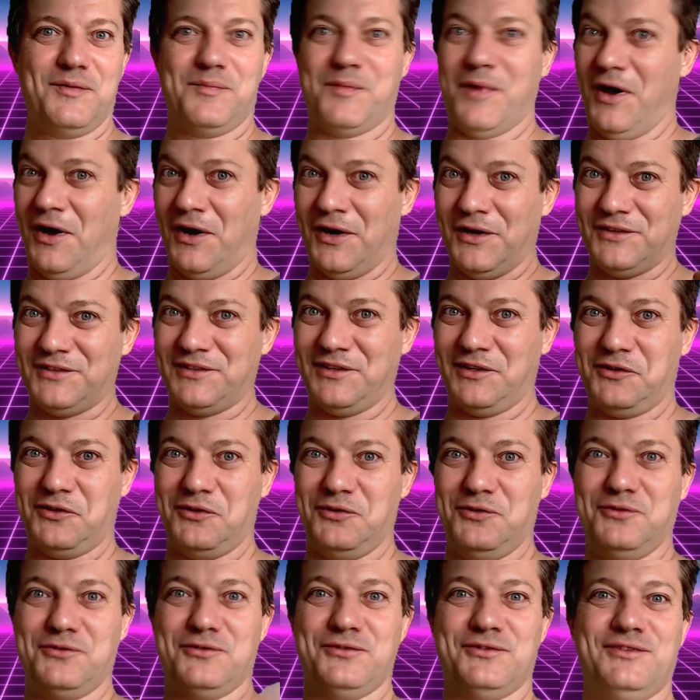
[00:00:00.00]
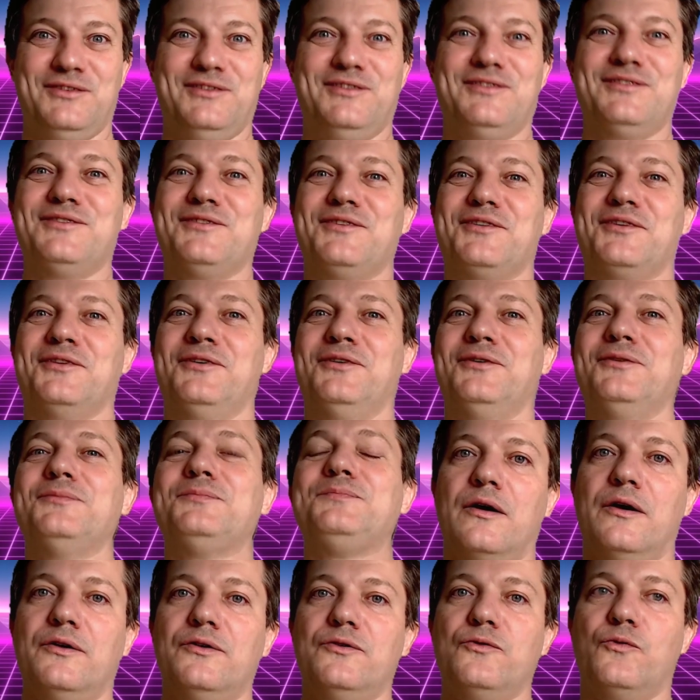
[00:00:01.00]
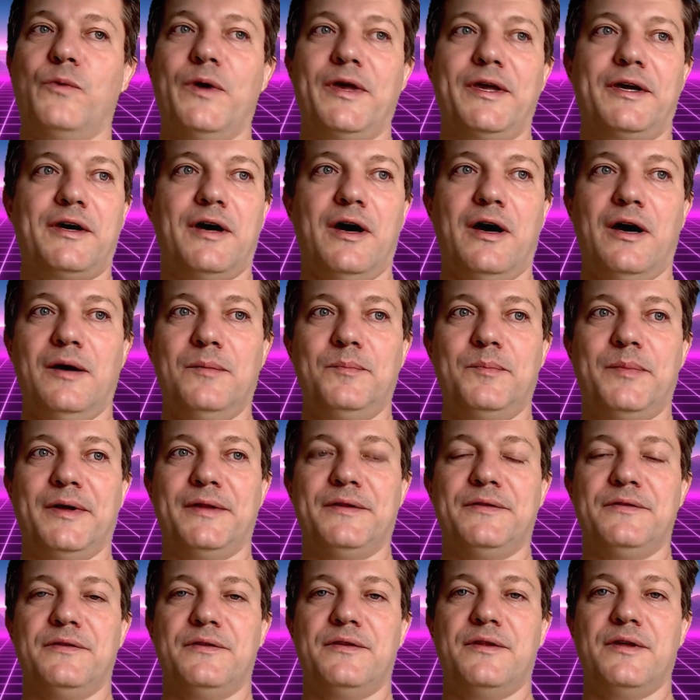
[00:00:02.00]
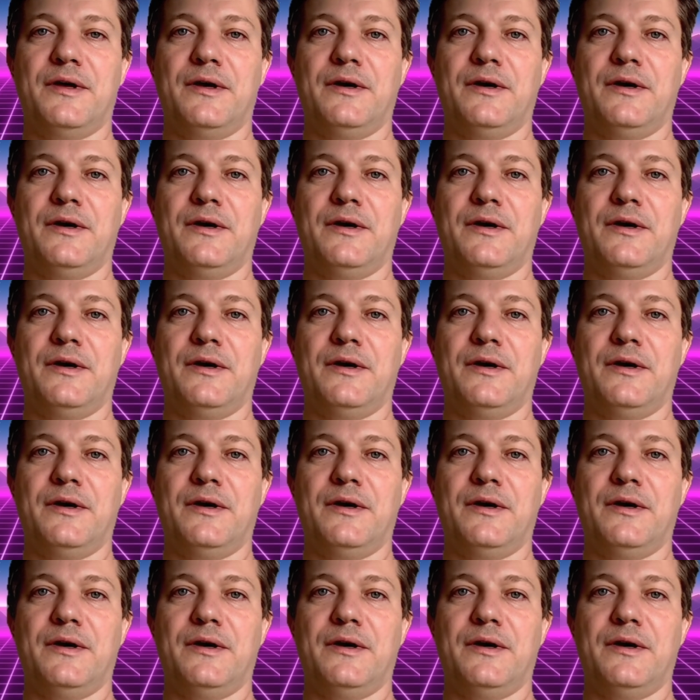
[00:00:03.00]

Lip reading: My eyes are closed, you know. You wake up and